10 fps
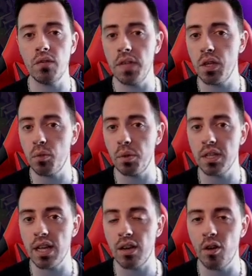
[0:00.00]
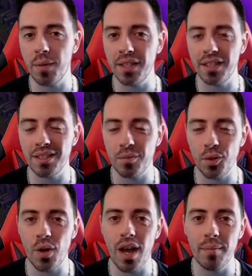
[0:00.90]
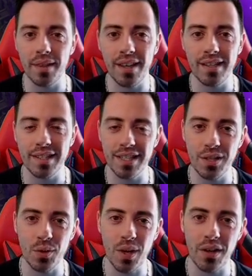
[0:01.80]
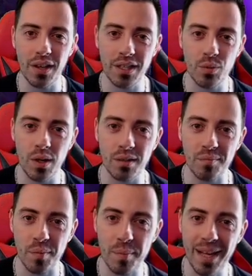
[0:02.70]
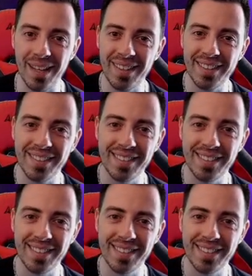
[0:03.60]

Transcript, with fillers: the video please like, comment and subscribe and then see you in the next one, bye bye!